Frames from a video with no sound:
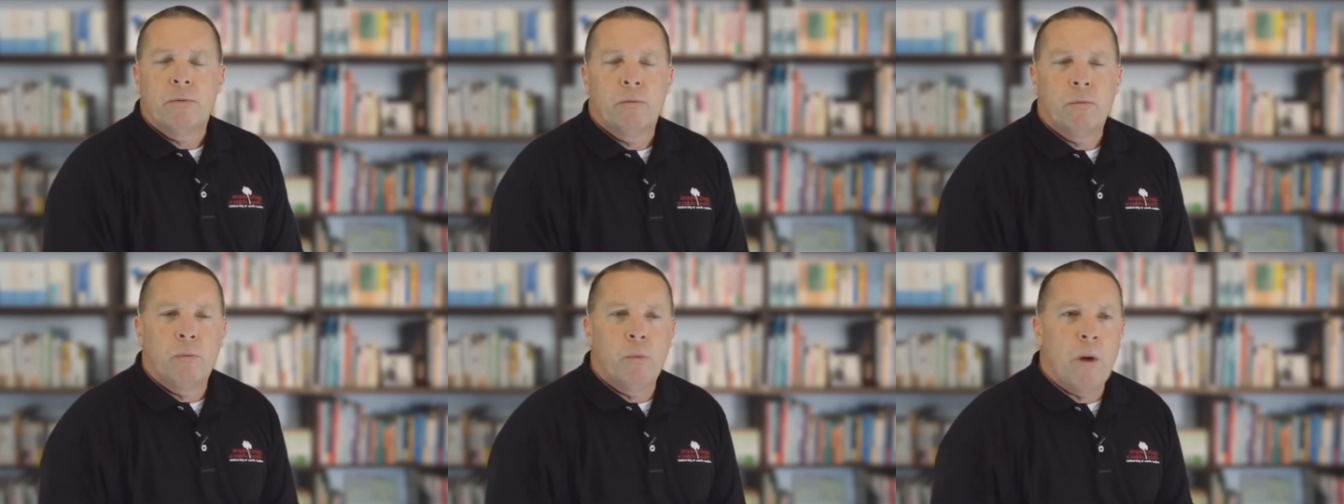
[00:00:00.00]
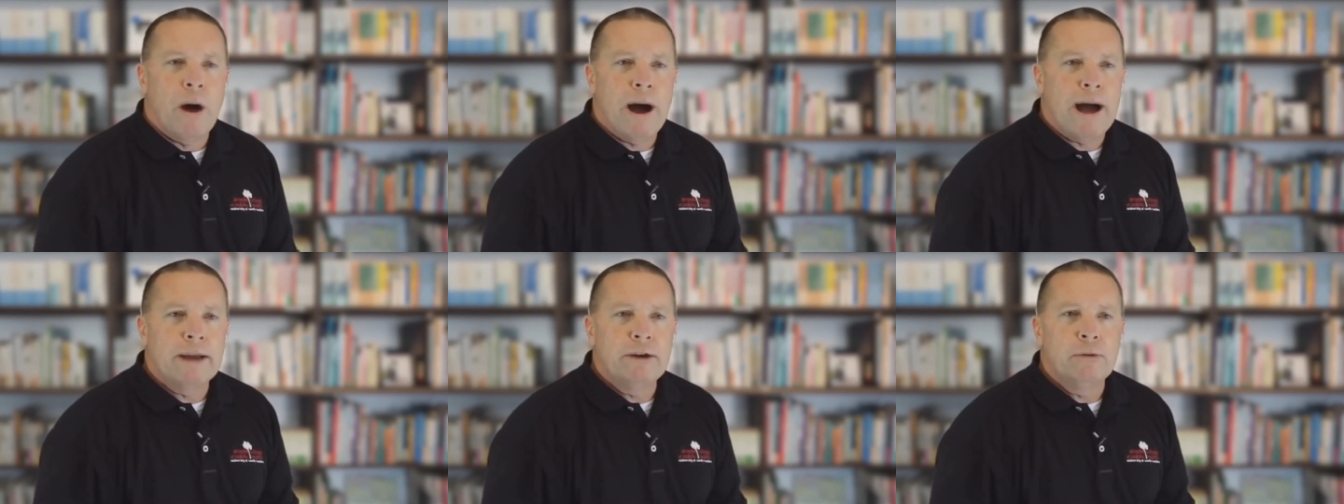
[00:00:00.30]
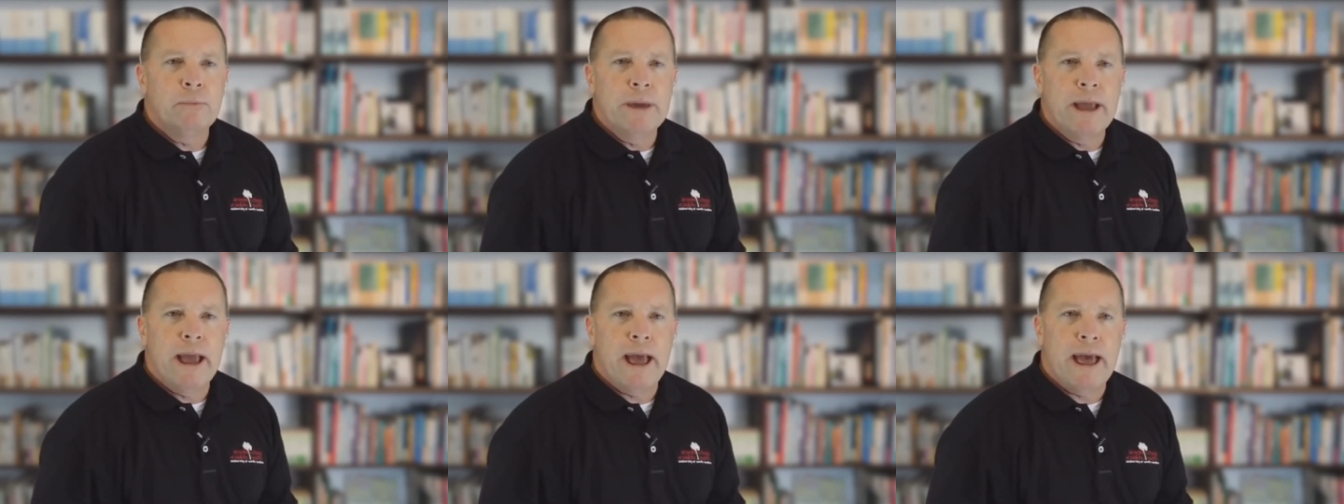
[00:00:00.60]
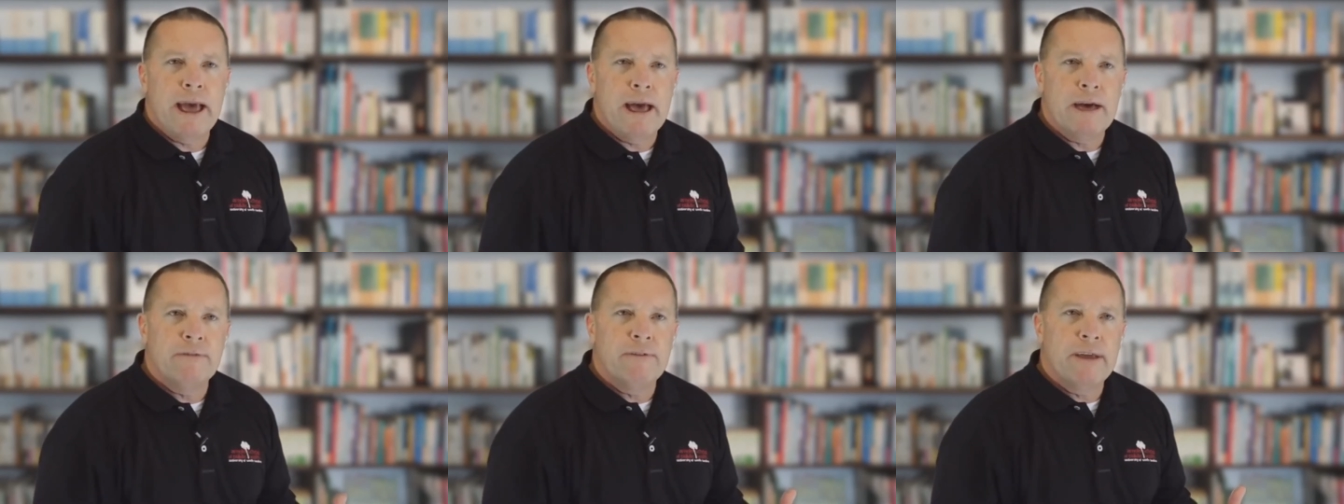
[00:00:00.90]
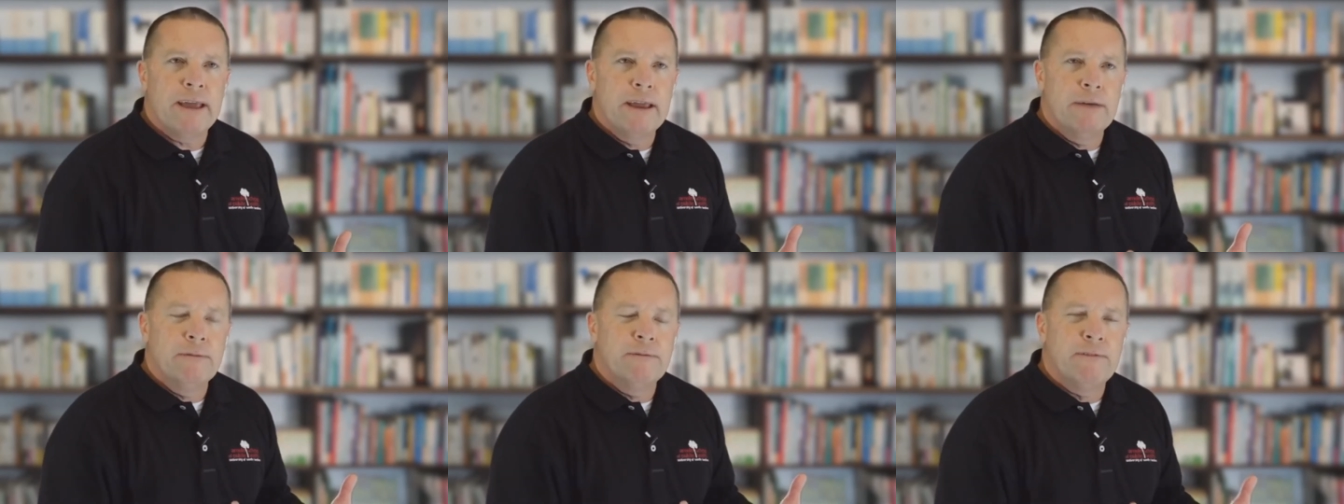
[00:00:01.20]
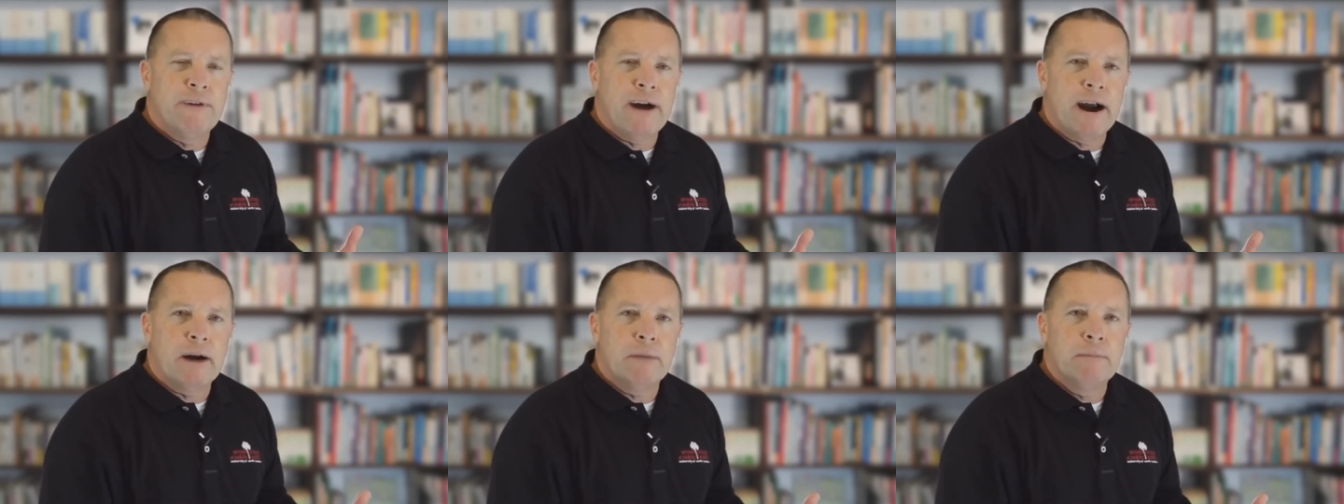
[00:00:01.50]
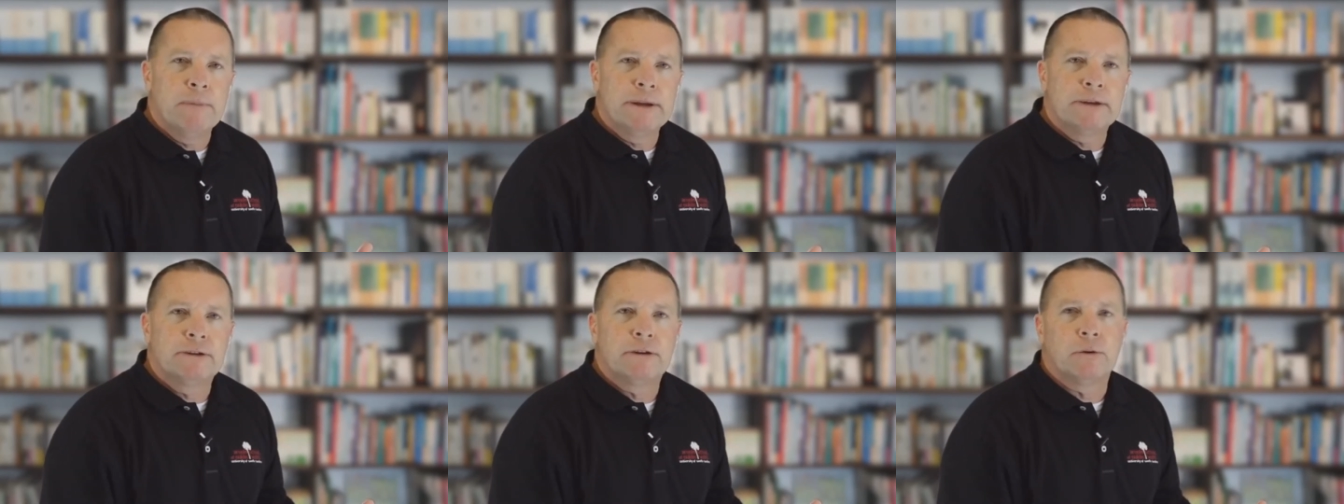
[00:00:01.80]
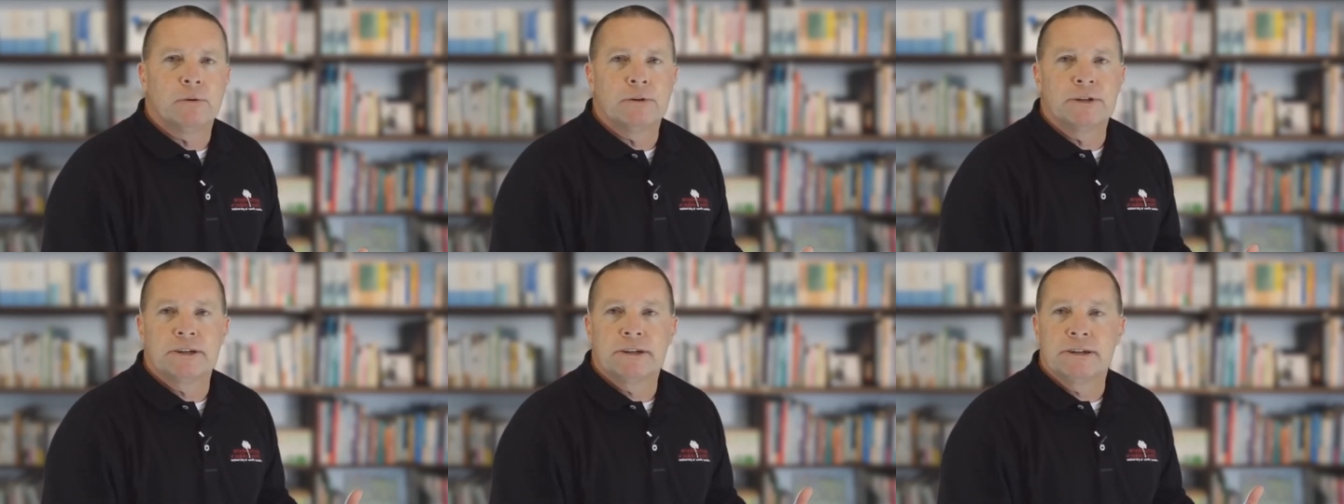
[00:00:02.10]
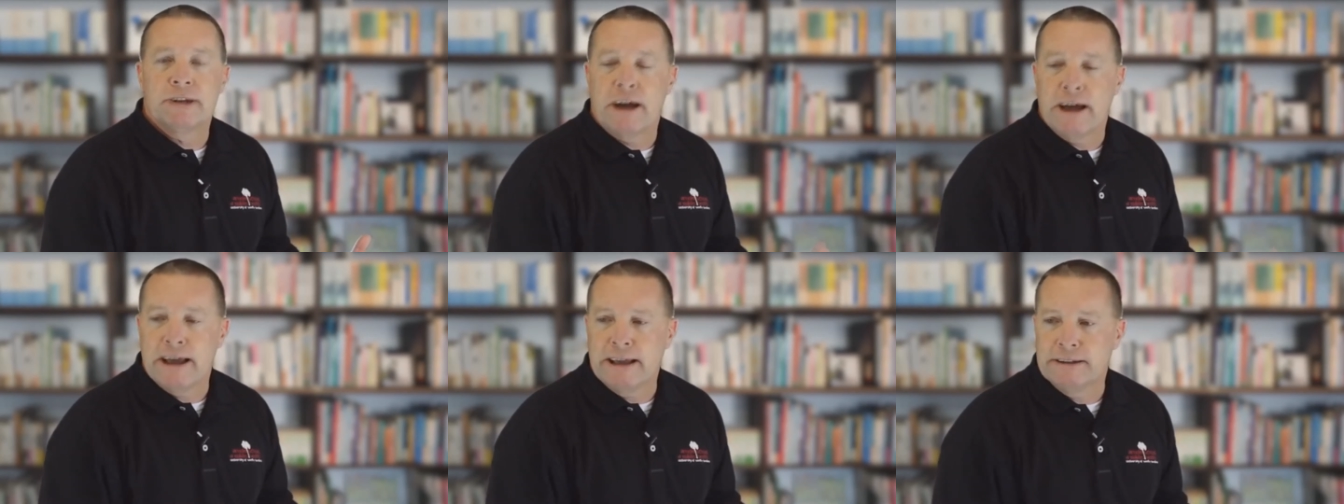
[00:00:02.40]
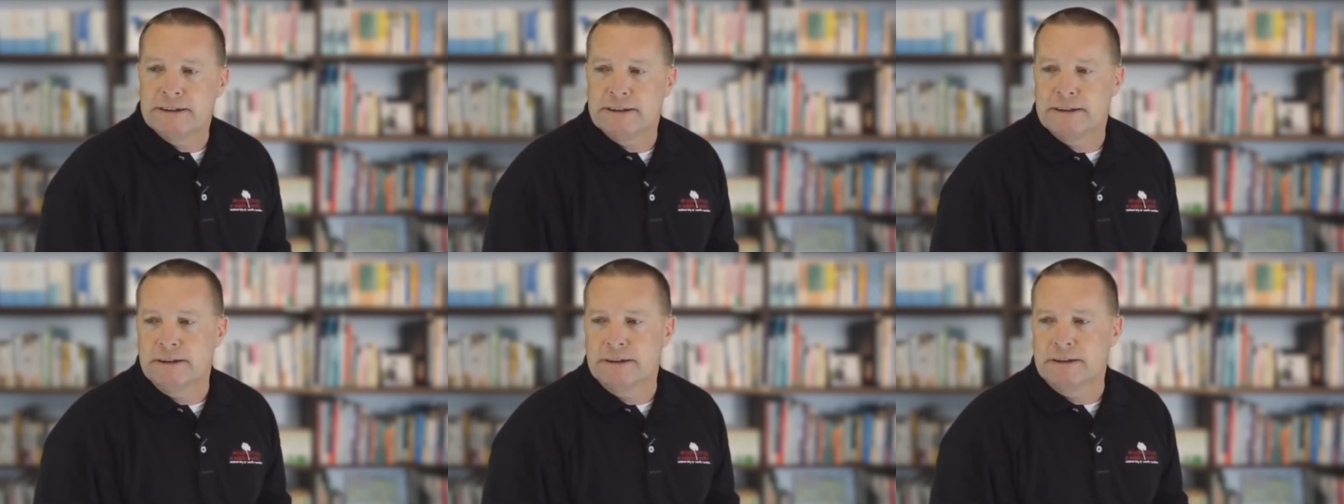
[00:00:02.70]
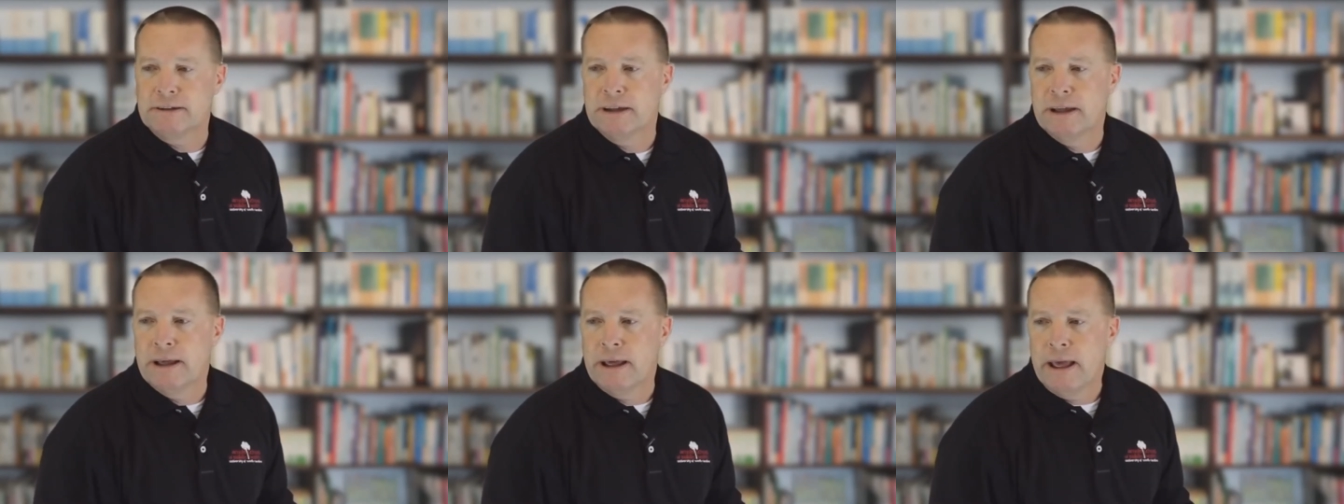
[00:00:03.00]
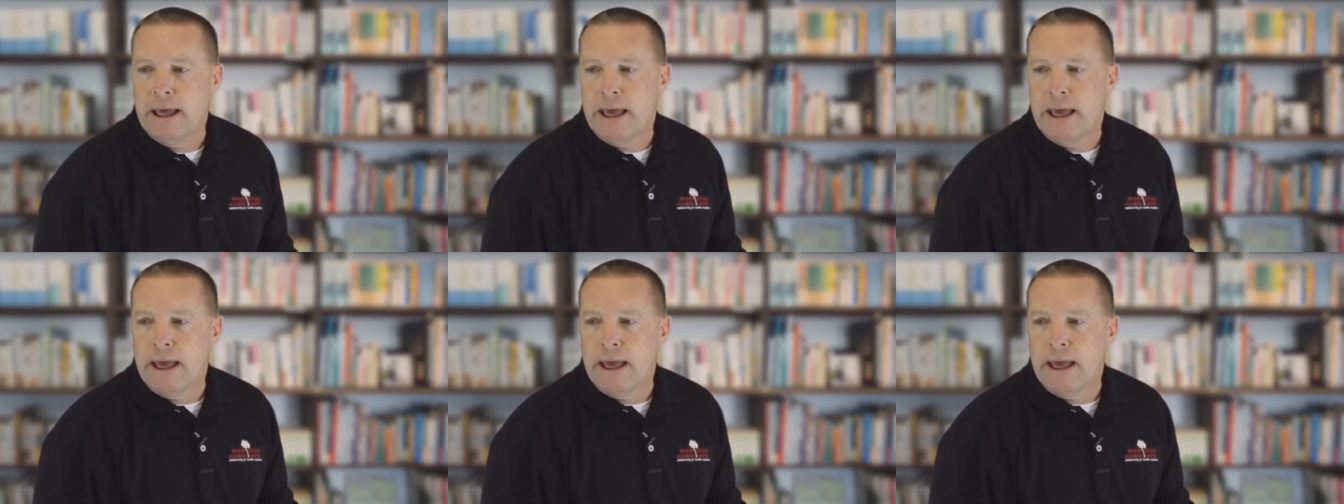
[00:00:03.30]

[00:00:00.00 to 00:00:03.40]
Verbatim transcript: why do we have environmental sciences